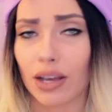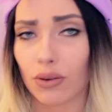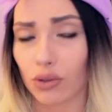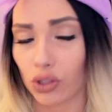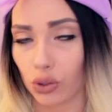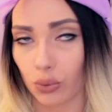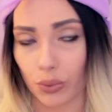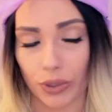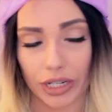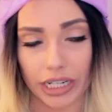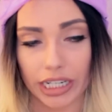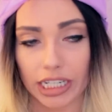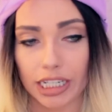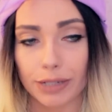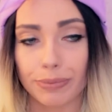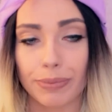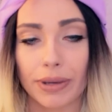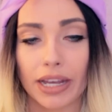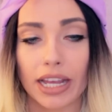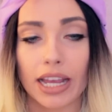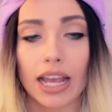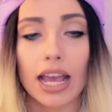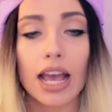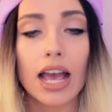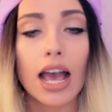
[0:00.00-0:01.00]
that was weird,
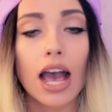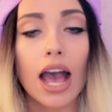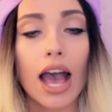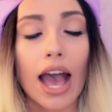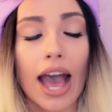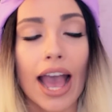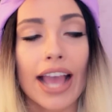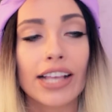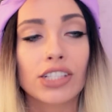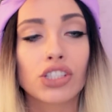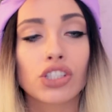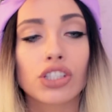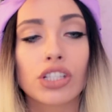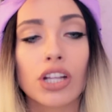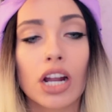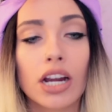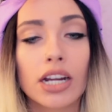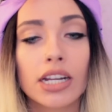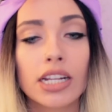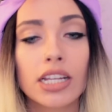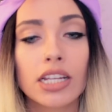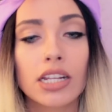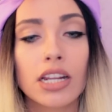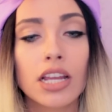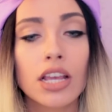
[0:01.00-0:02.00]
but I
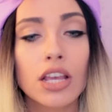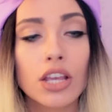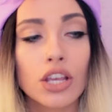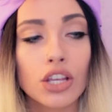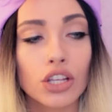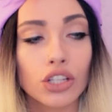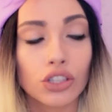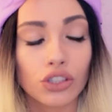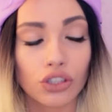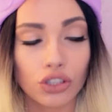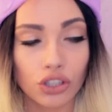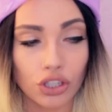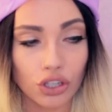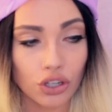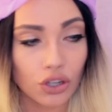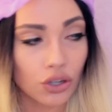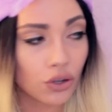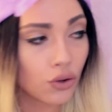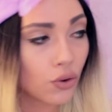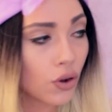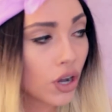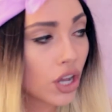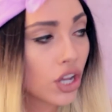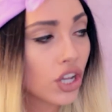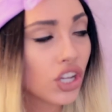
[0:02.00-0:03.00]
started
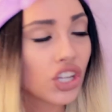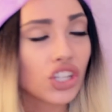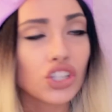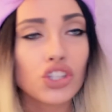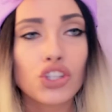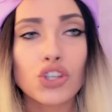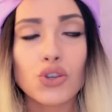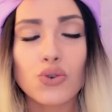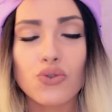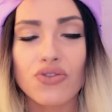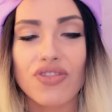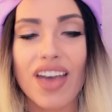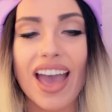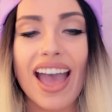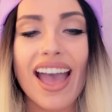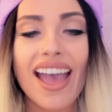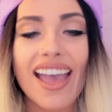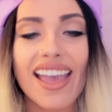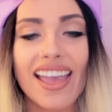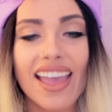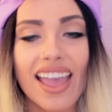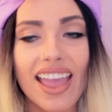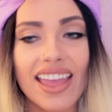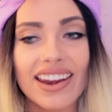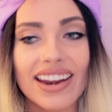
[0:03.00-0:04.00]
to do
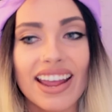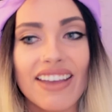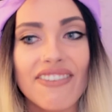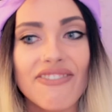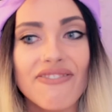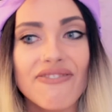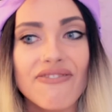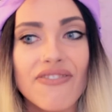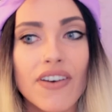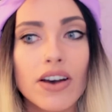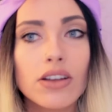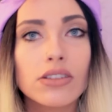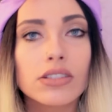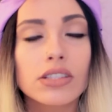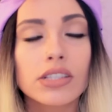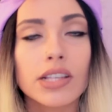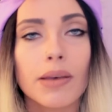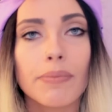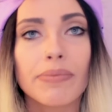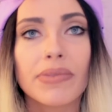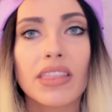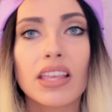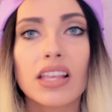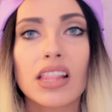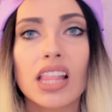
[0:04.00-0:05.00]
that and I felt
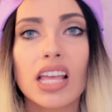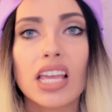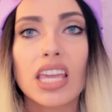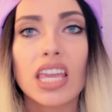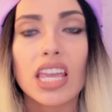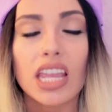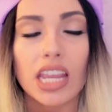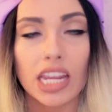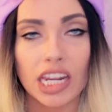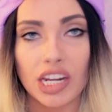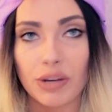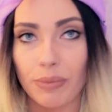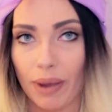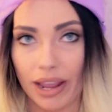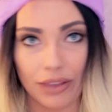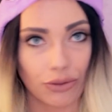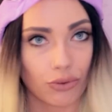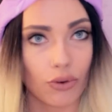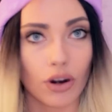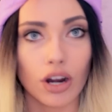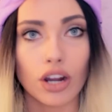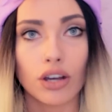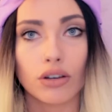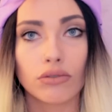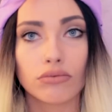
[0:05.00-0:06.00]
something like in my
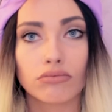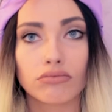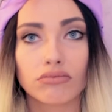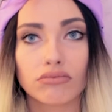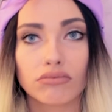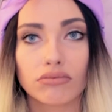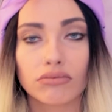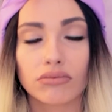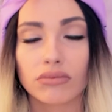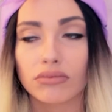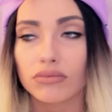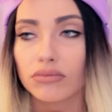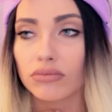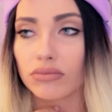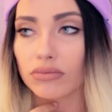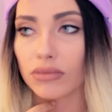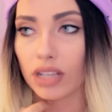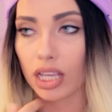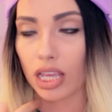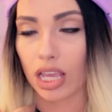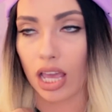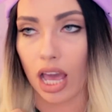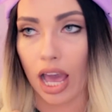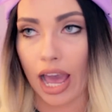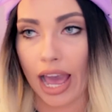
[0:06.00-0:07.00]
throat.
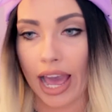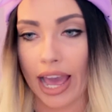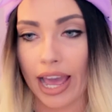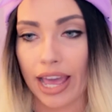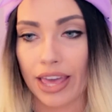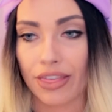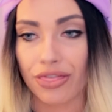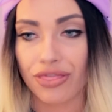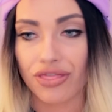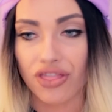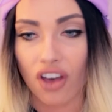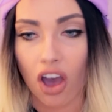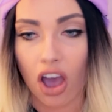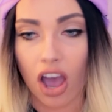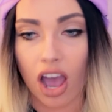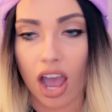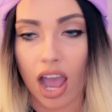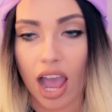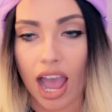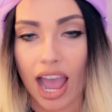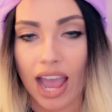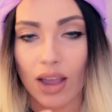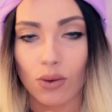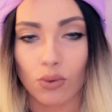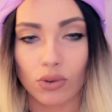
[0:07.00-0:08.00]
I
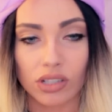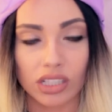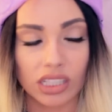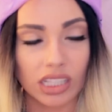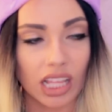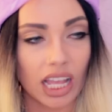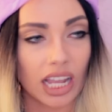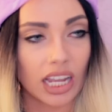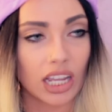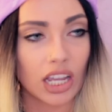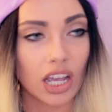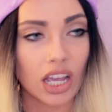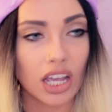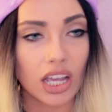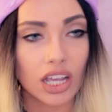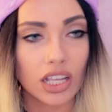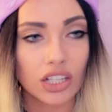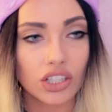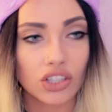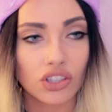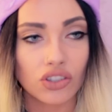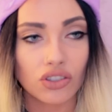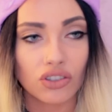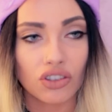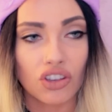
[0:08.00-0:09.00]
thought I was like
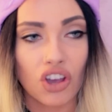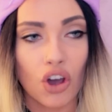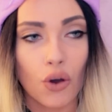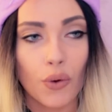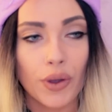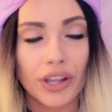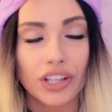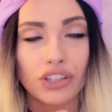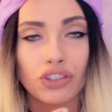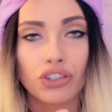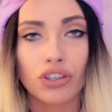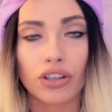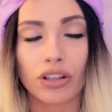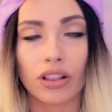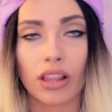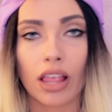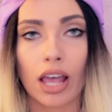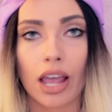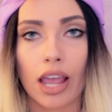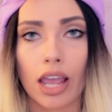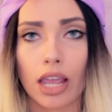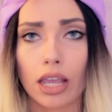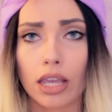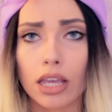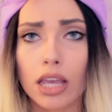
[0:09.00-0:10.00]
going to
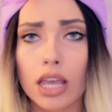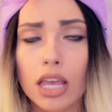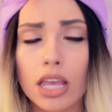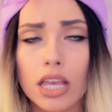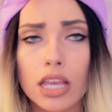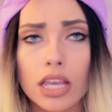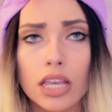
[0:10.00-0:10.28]
like,